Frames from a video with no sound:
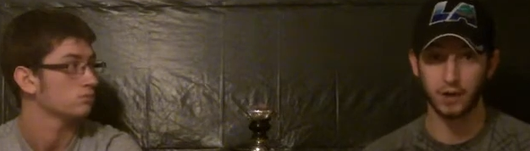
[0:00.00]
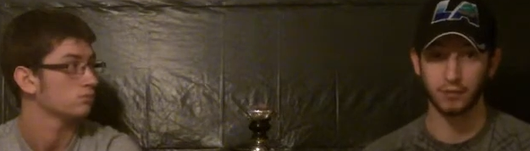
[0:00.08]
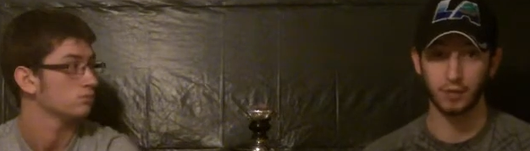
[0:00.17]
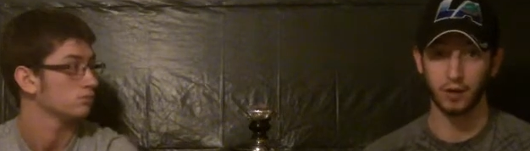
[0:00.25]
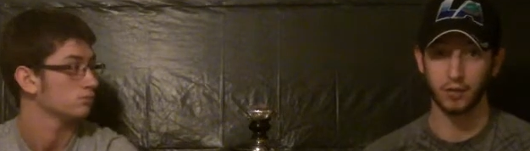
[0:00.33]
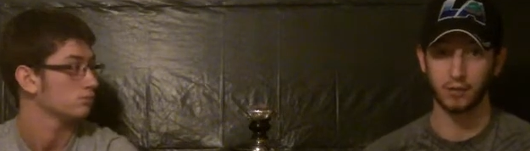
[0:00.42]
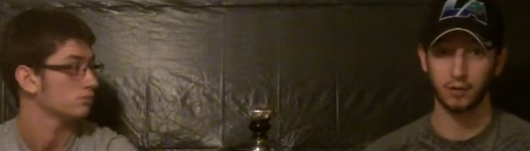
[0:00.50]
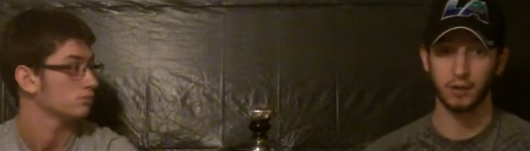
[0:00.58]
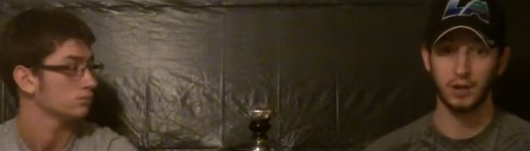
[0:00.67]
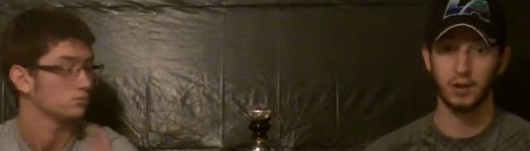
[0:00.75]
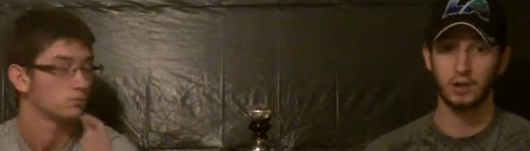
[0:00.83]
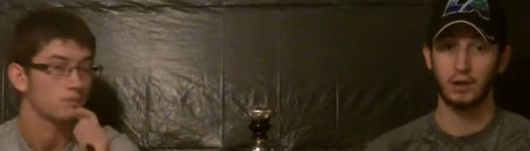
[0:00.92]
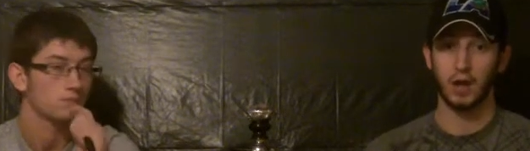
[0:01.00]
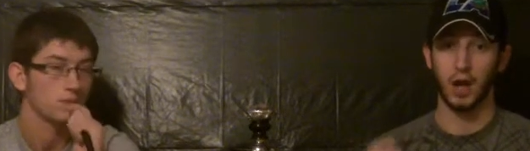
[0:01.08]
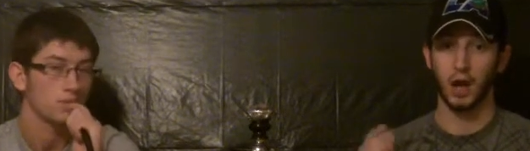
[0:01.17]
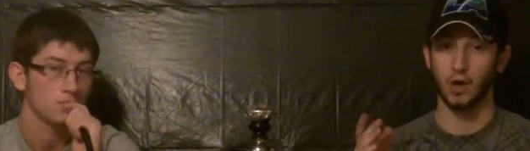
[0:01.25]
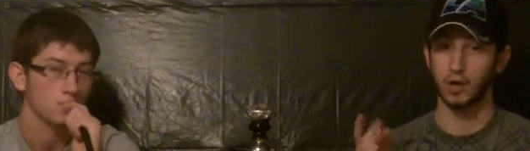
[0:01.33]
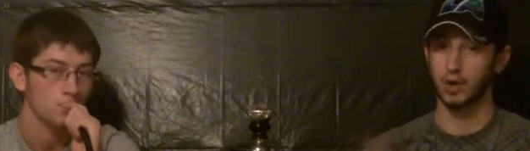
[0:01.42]
Speaker 1: light flavor. Uh,
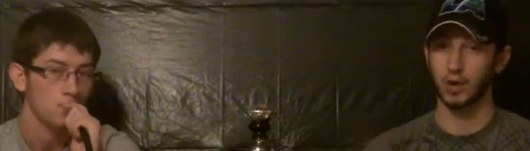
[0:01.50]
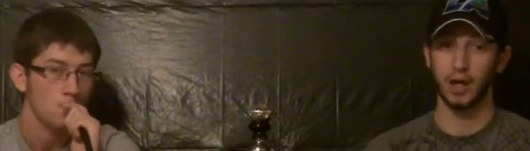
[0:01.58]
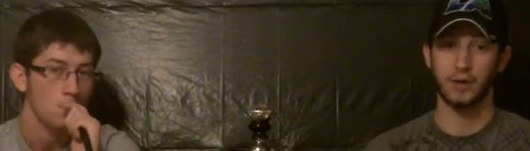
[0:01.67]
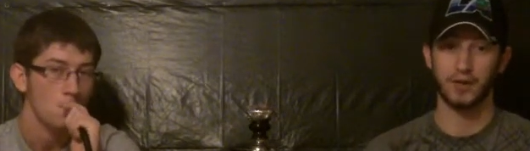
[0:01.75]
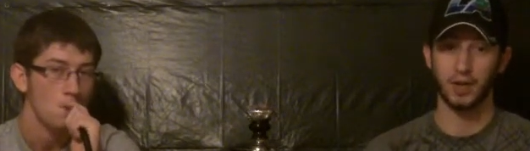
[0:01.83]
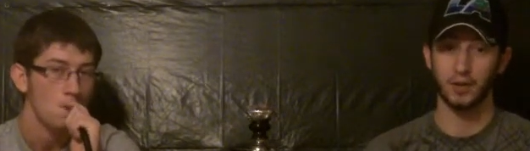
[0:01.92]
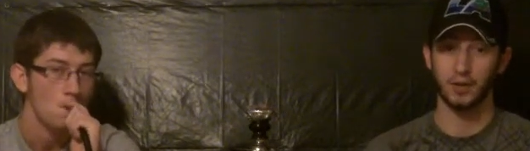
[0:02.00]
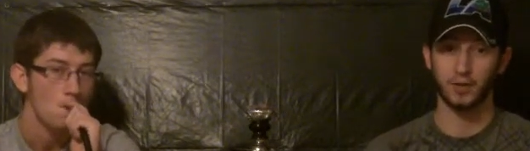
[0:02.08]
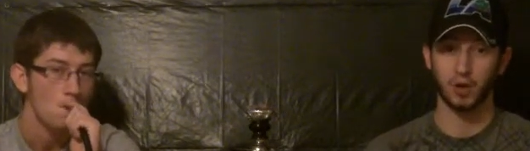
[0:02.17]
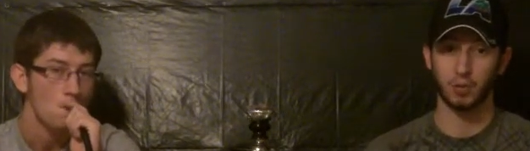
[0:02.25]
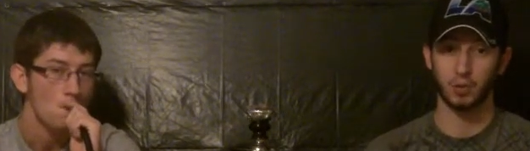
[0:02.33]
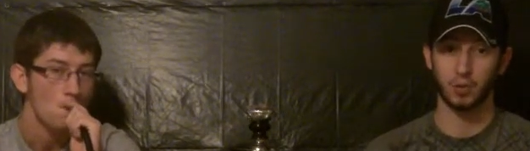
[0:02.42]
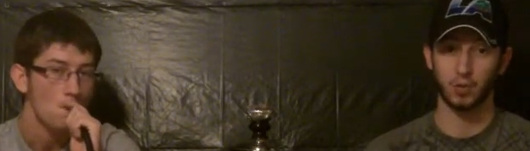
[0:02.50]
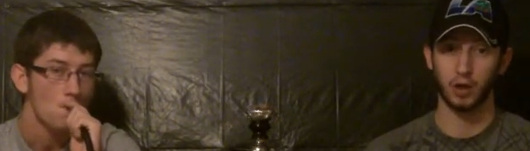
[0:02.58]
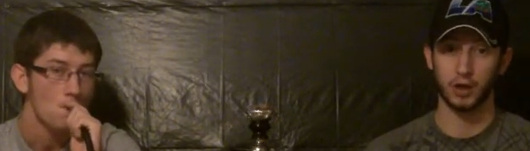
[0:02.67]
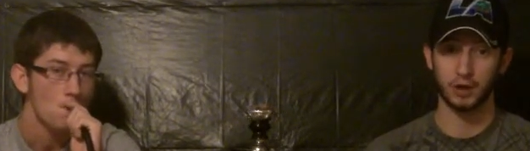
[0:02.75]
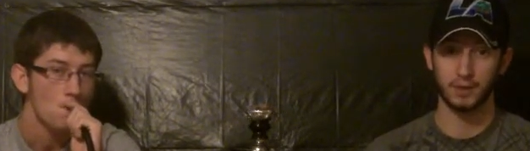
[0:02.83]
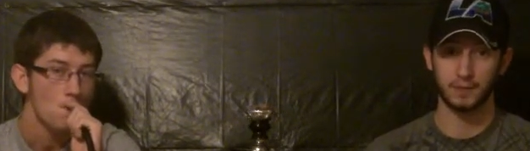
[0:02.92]
I'll show you how to set those up real
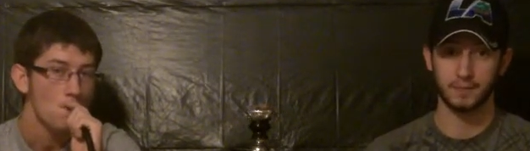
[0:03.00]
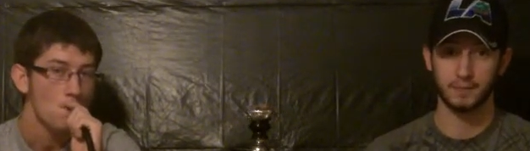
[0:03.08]
quick.